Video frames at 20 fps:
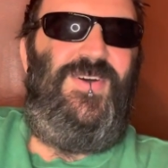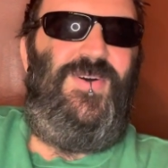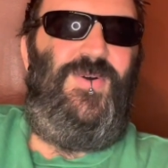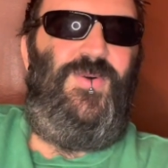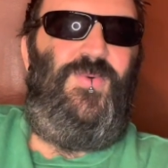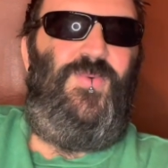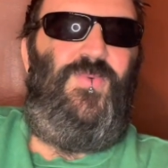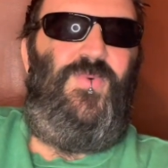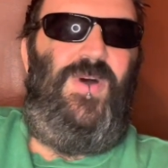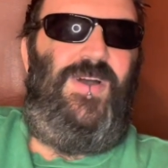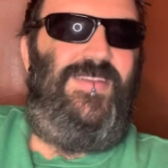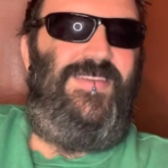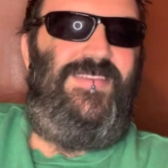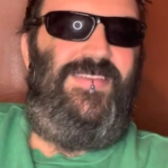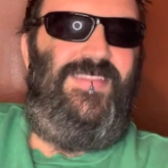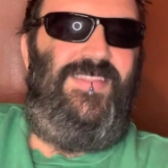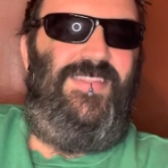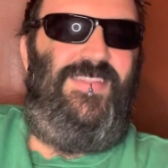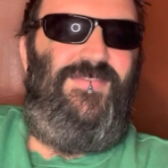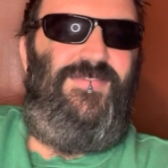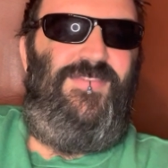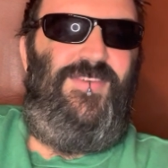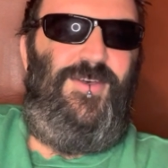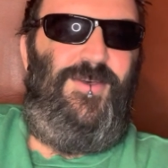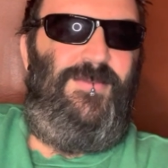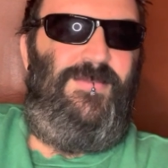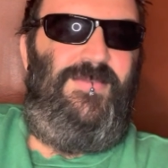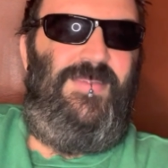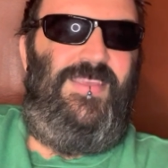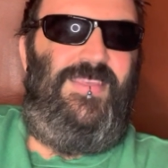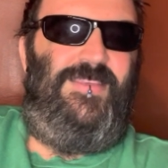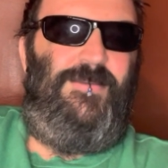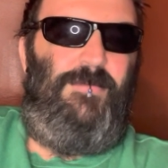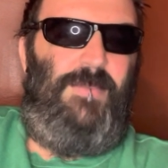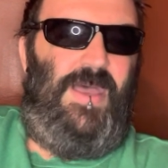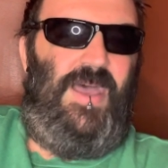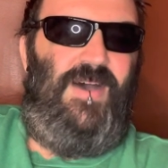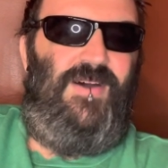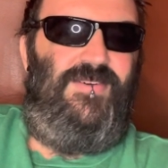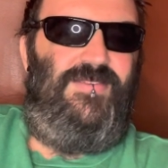what the film is
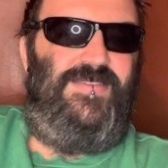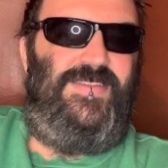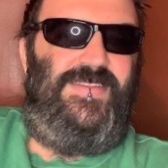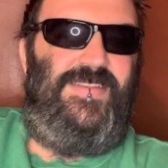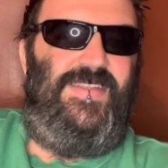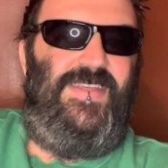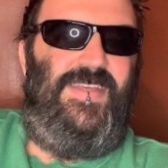about.